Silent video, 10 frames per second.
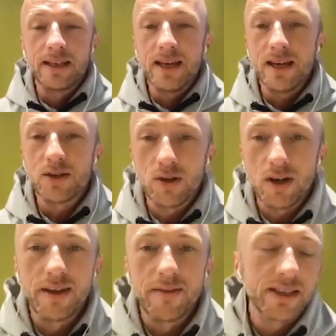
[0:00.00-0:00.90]
Yeah, sure.
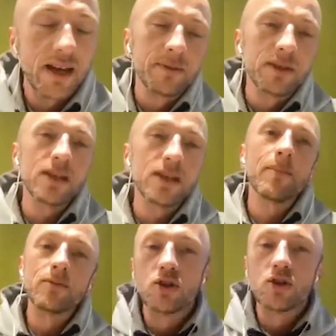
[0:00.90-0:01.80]
Hi there, Vix. My
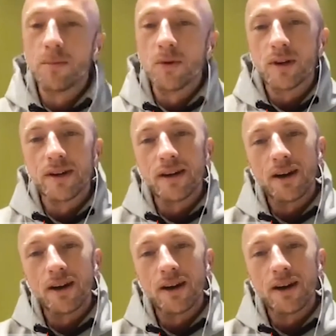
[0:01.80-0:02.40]
name's Jon Morgan.